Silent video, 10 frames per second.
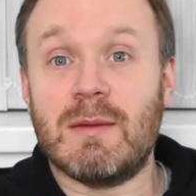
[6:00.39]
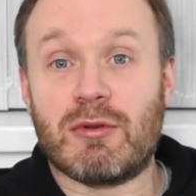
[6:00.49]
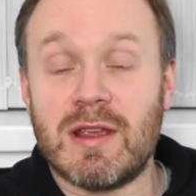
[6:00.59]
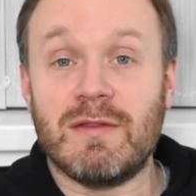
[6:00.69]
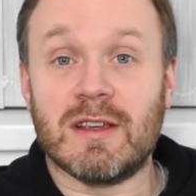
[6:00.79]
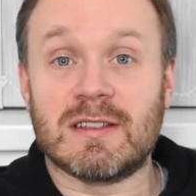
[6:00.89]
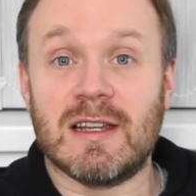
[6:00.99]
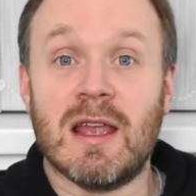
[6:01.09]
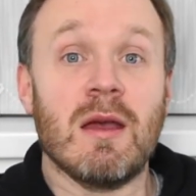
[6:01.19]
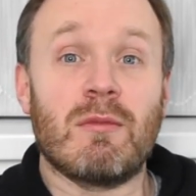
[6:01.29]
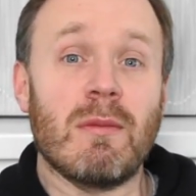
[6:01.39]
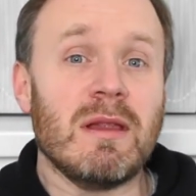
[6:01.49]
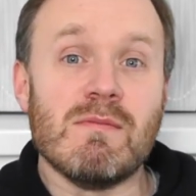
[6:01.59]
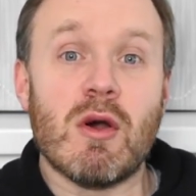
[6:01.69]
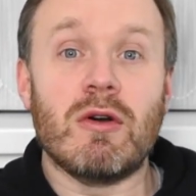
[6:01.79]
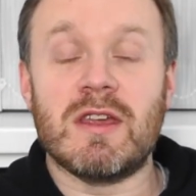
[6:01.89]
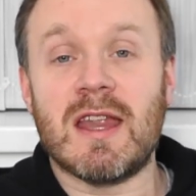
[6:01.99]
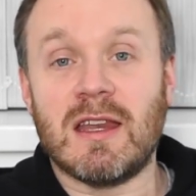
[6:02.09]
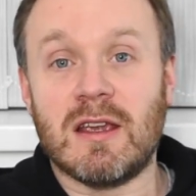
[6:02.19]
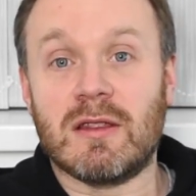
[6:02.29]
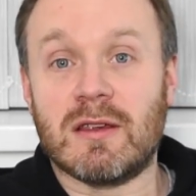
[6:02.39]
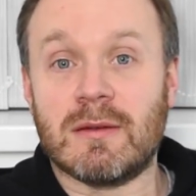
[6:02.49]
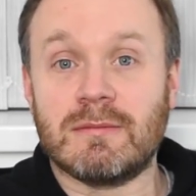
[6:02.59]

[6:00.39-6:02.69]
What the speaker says: previously, probably more than any other.